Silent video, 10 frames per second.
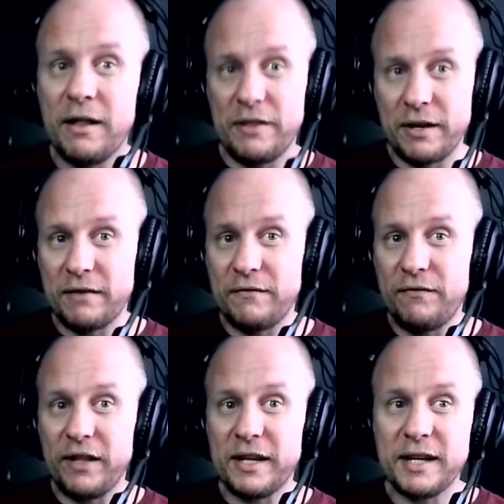the
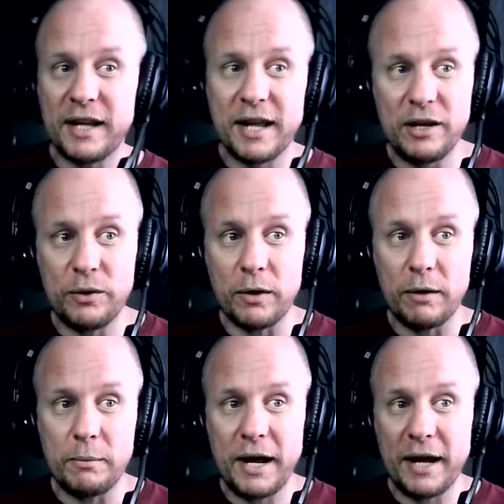conflicting AUR
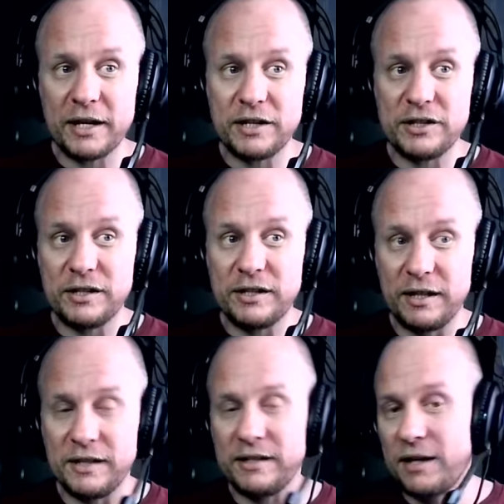package
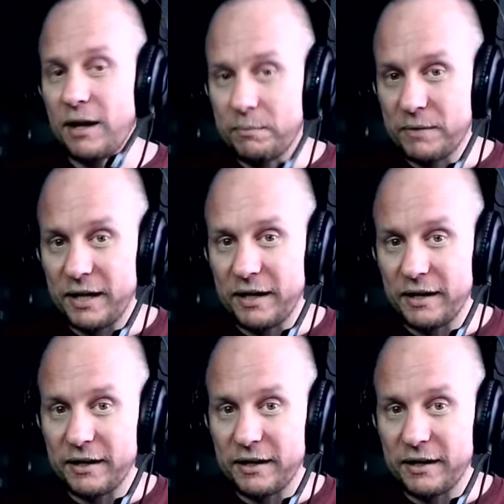until it's updated.